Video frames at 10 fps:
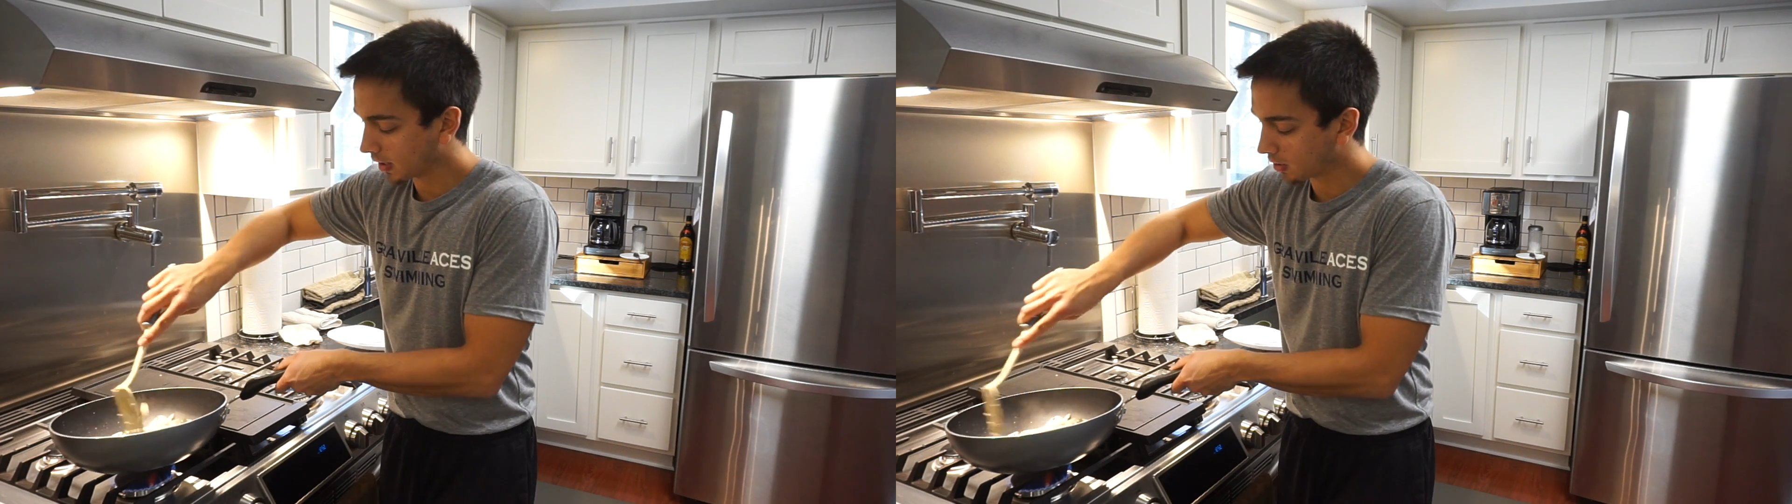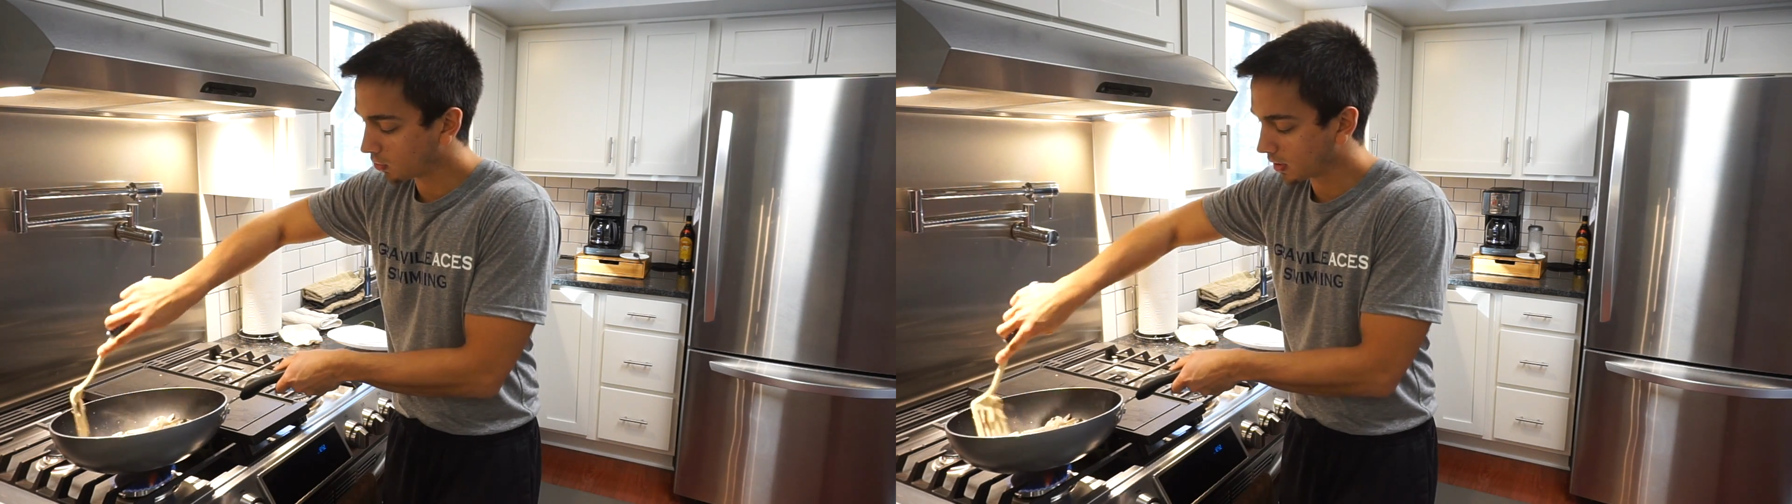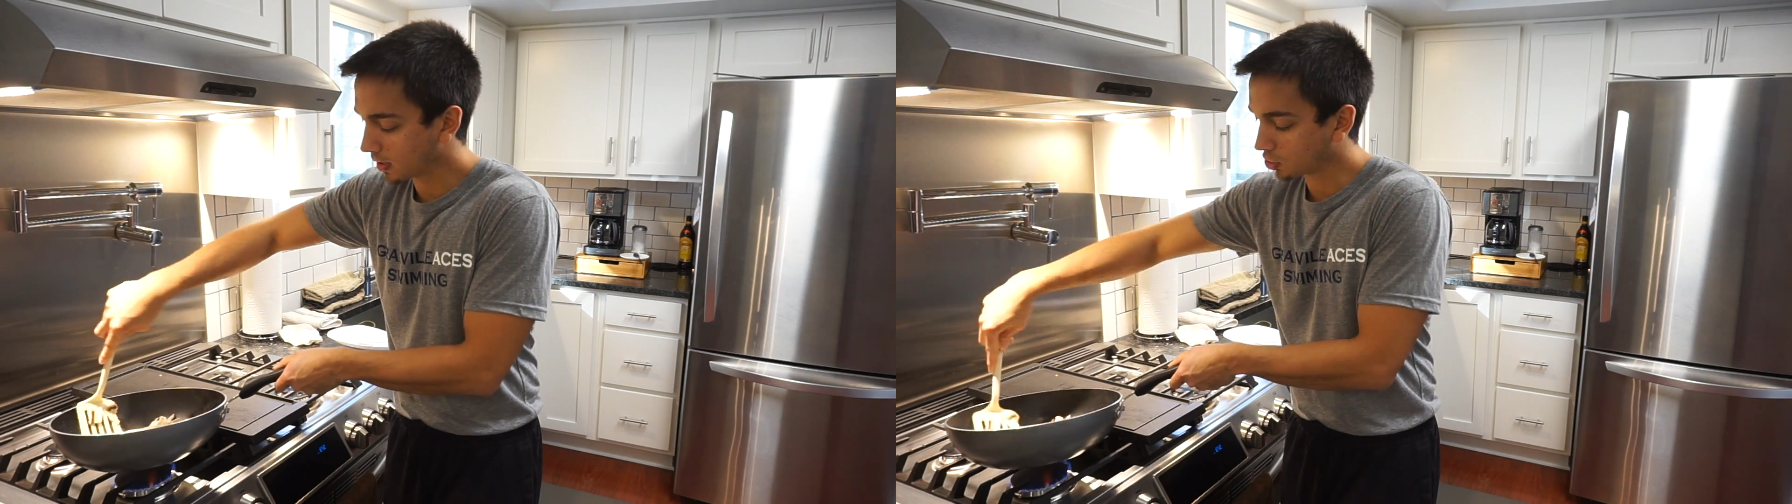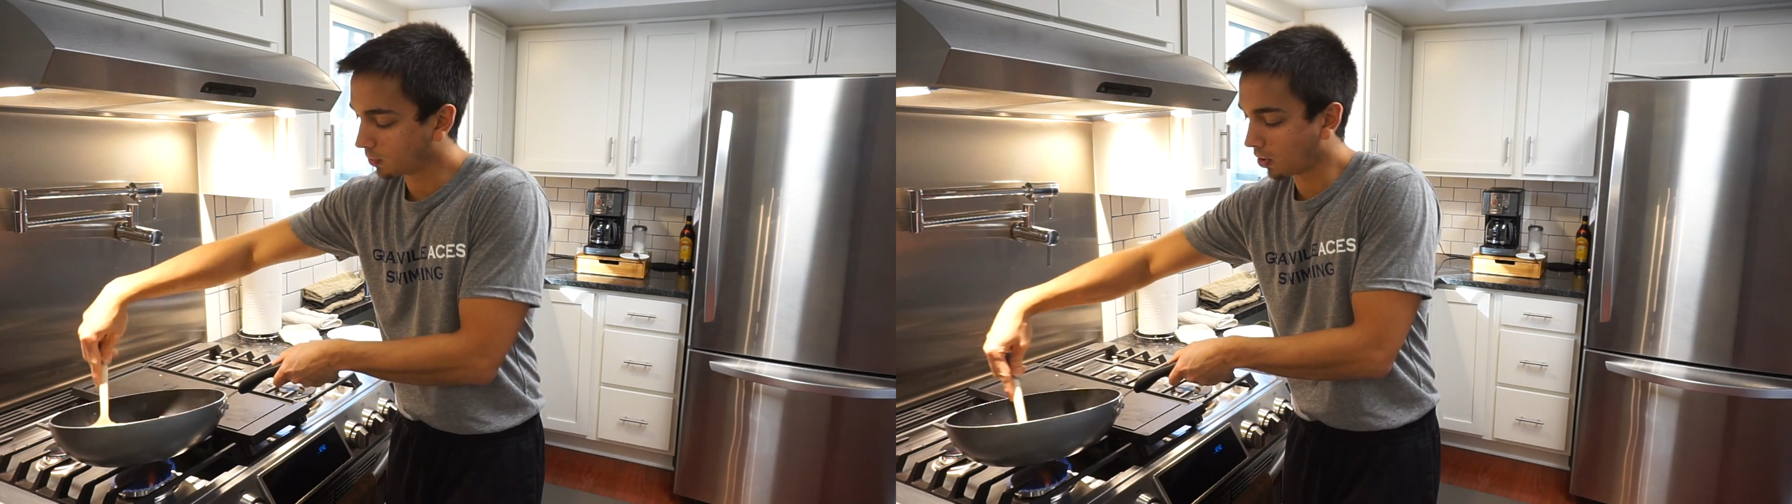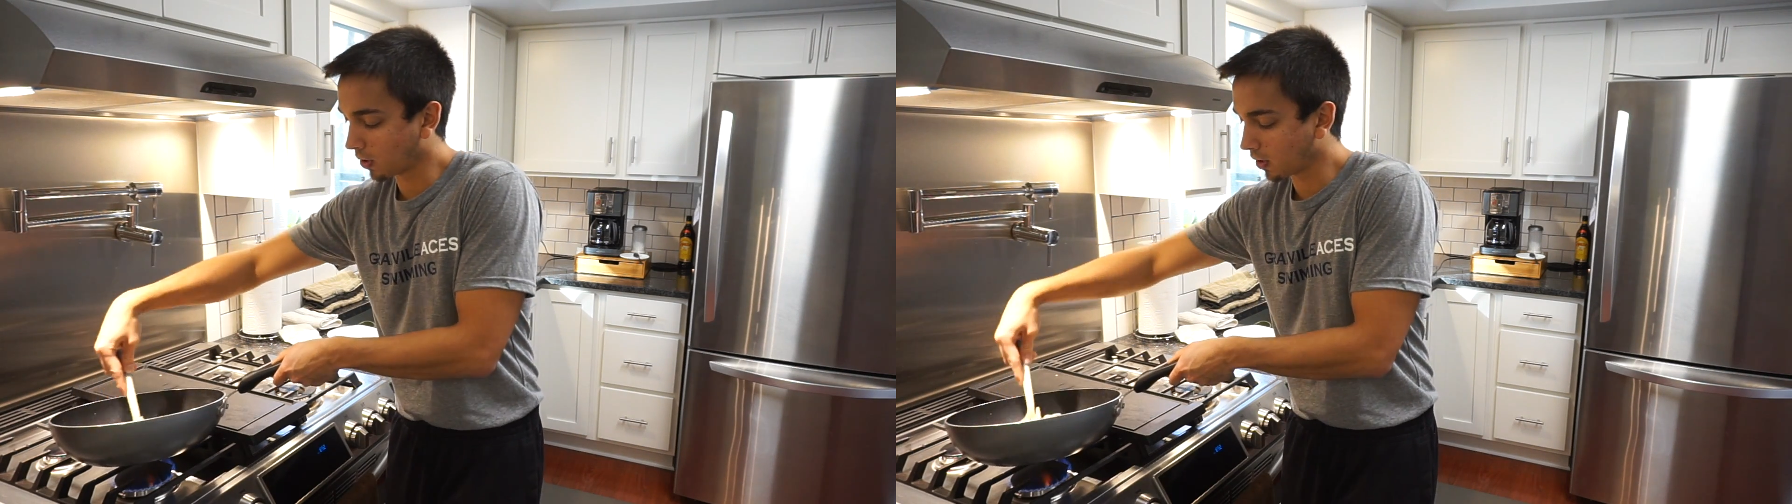like an Oriental
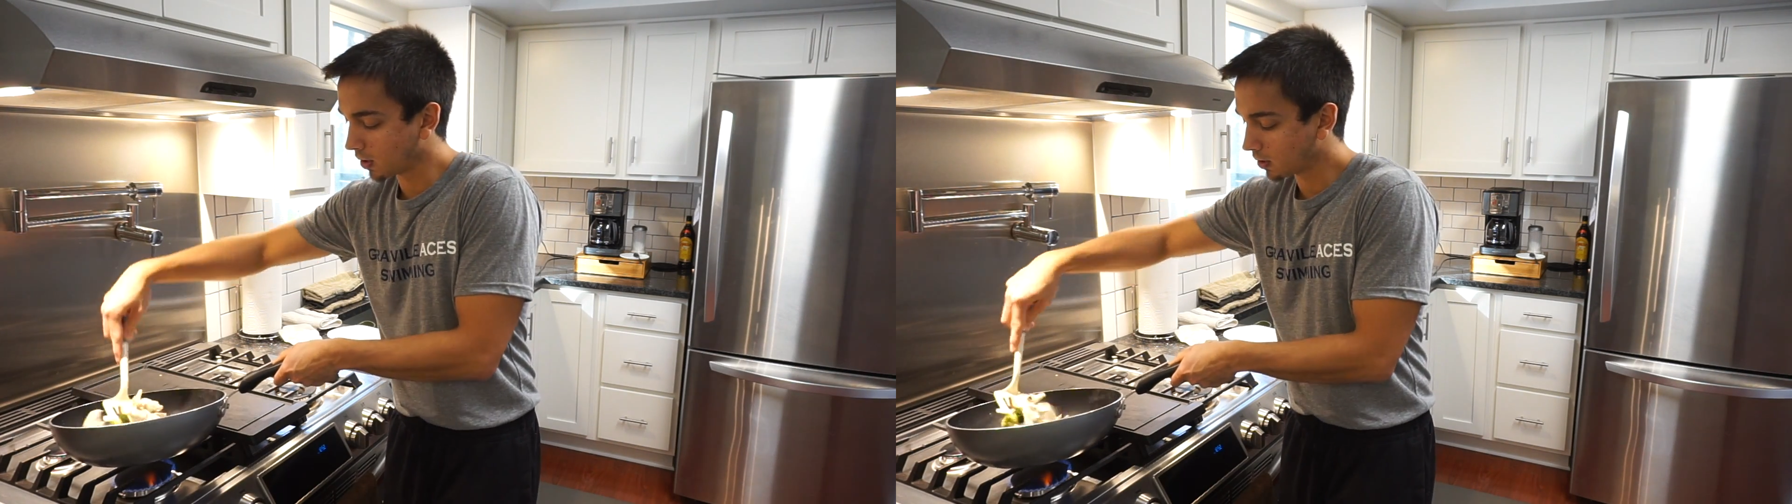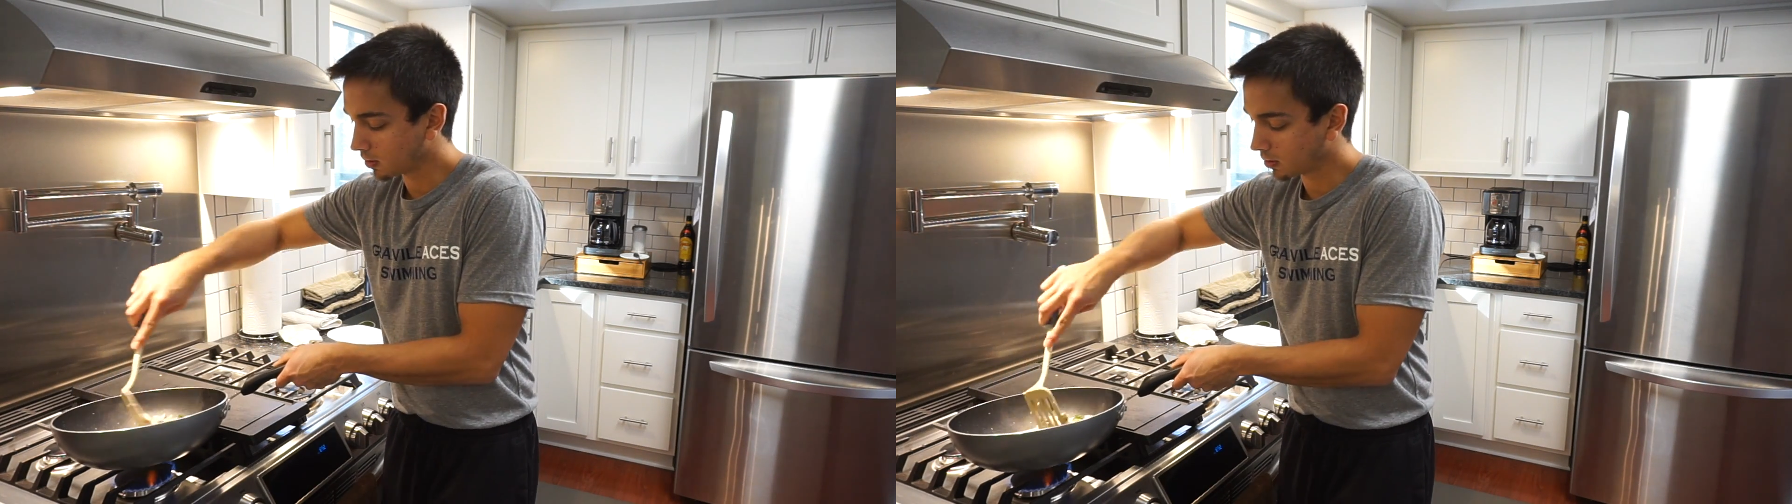bar,